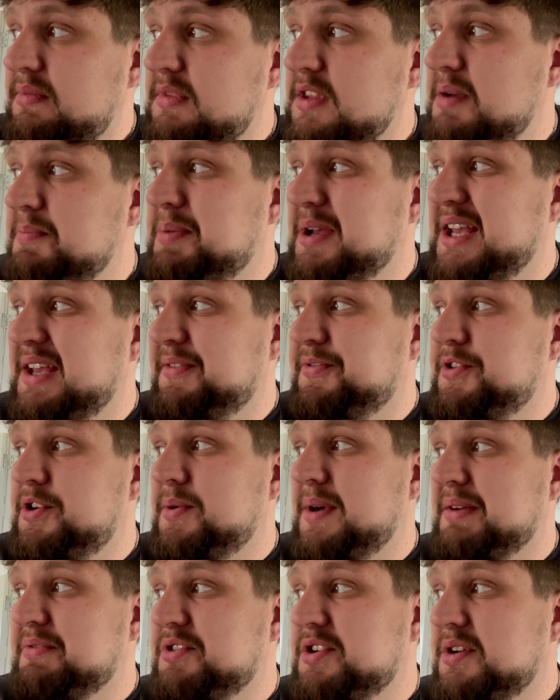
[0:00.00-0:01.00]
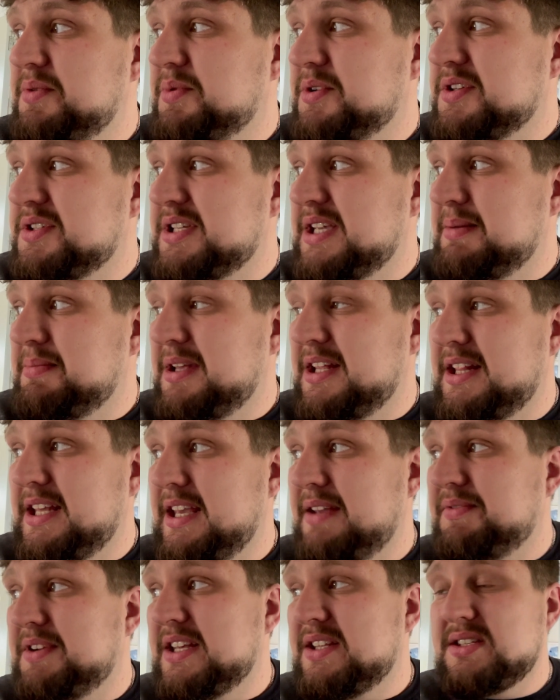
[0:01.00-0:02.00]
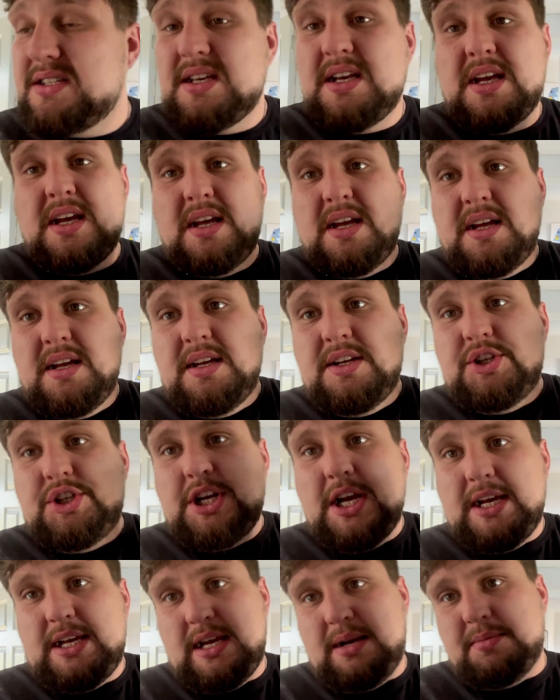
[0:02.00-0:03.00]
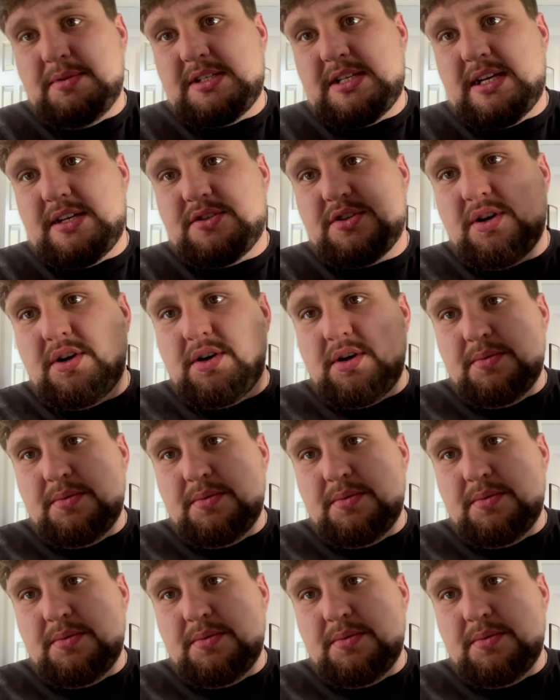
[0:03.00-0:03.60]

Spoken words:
But if you ever do want to see me in the evenings, check out my TikTok.